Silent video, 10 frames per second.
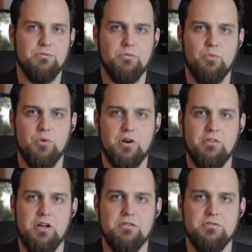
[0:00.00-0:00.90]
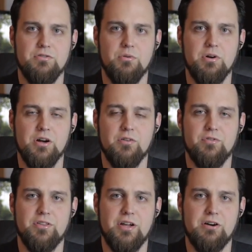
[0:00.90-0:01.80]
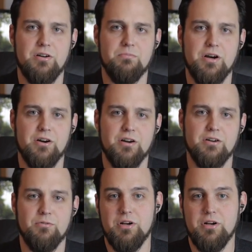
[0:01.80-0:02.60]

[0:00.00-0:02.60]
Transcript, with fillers: what are they doing over there in America?